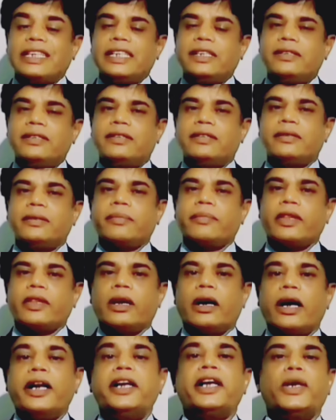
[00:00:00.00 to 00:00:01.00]
is
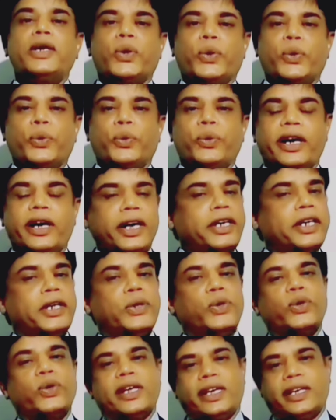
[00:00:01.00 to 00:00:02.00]
indigo
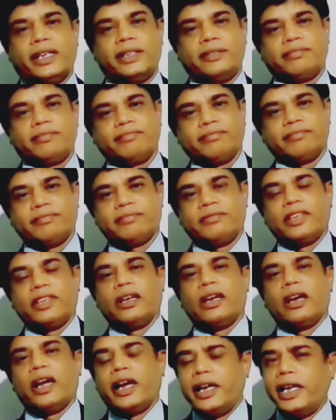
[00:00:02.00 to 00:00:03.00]
dye.
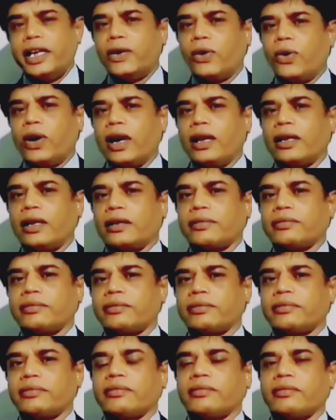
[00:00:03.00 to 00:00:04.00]
Indigo color,
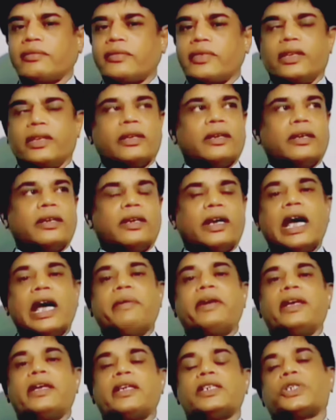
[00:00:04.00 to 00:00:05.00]

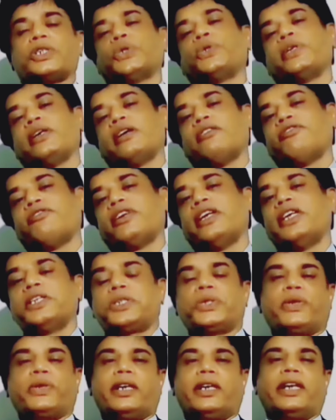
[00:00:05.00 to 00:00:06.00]
having story of
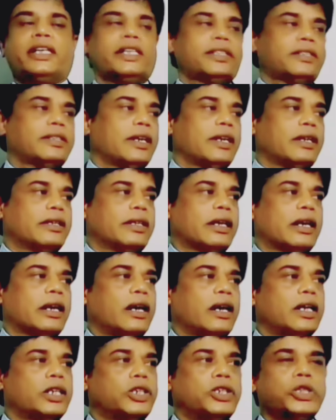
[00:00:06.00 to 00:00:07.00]
history. It is
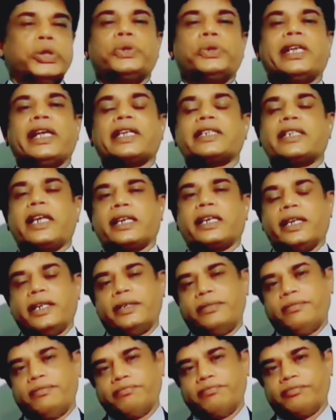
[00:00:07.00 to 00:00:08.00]
the juice
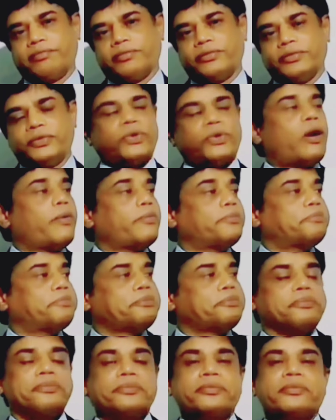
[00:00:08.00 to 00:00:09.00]
extracted
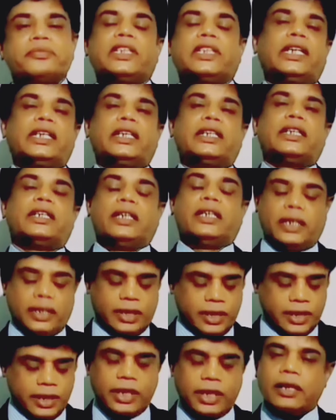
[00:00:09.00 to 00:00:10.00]
from the
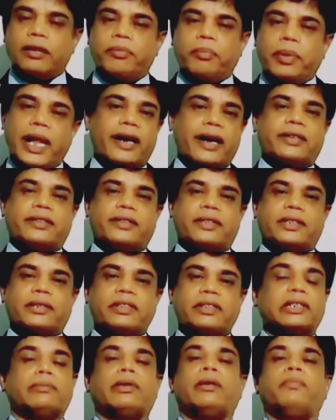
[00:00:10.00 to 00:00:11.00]
plants,
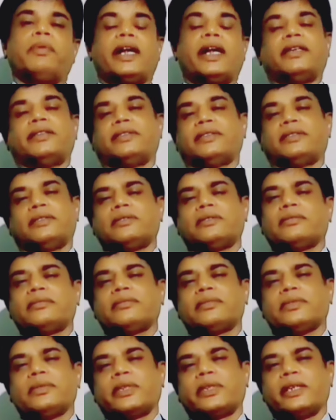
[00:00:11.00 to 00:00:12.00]
visible plants.
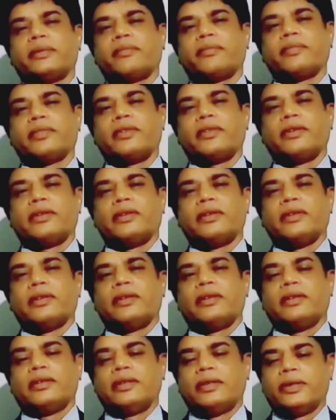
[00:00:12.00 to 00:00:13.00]
Okay.
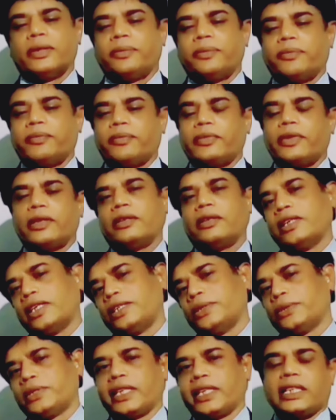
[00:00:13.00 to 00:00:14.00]
So
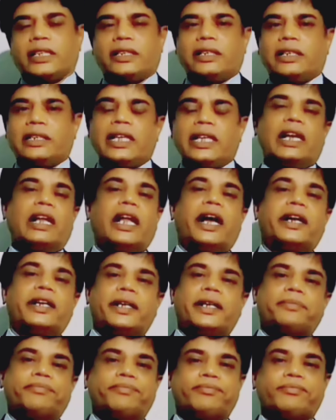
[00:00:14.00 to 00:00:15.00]
that juice extracted. Then
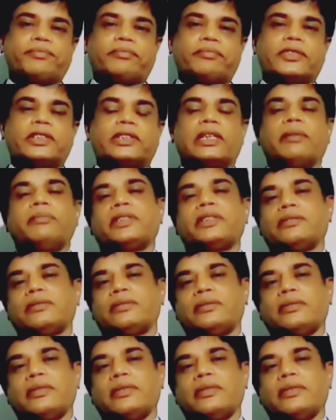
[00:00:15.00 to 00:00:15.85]
later, some